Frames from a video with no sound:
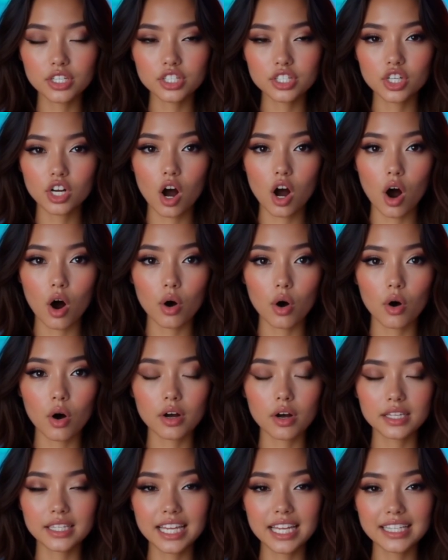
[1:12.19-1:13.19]
So
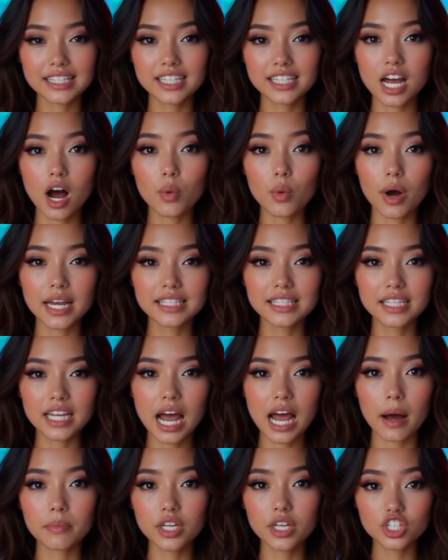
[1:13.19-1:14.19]
let's not waste
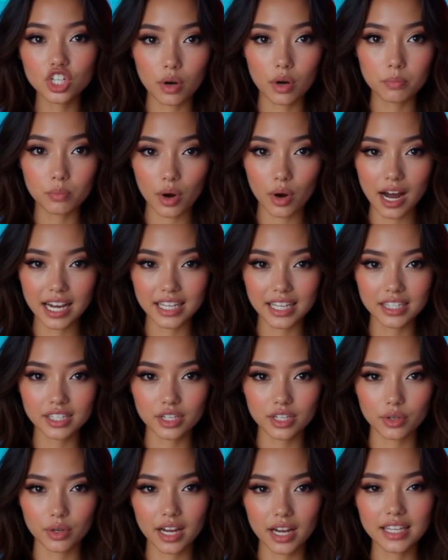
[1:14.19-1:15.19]
time and jump right
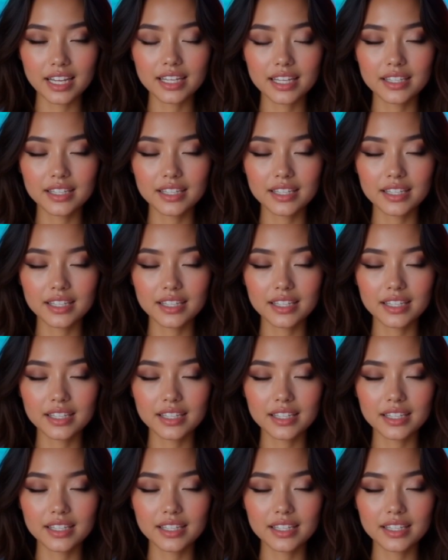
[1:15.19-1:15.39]
into it.